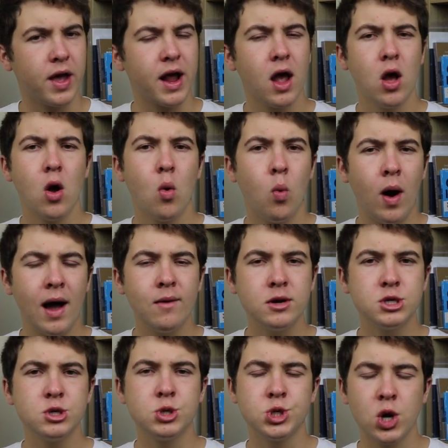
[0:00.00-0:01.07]
Like, why
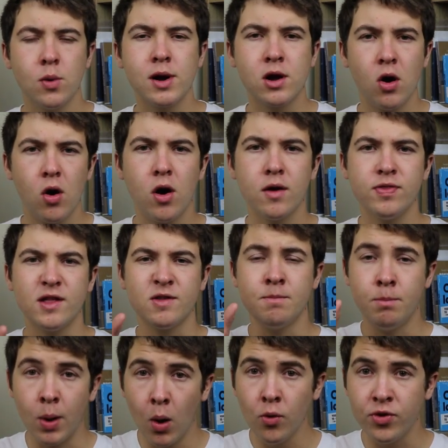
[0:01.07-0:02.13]
would you show a card that's
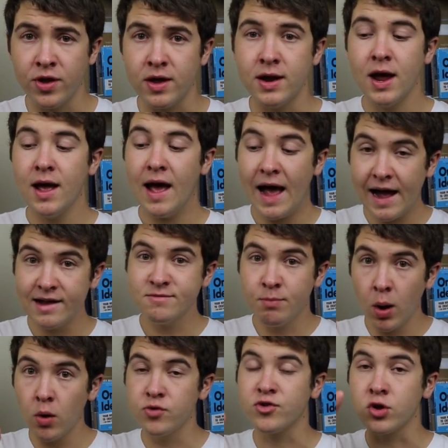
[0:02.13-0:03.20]
bolted, has
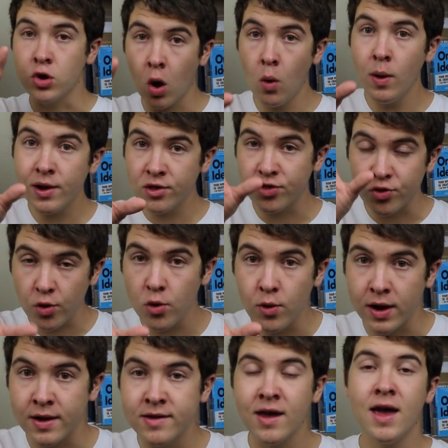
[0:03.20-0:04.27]
bolts going
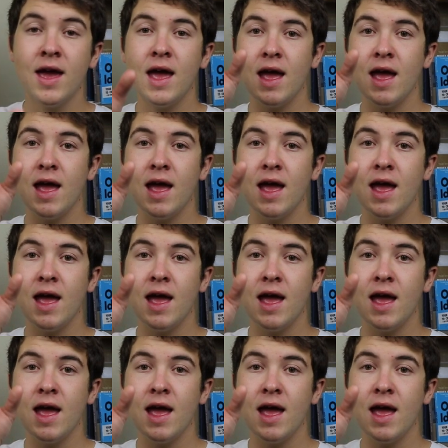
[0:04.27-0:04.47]
through it,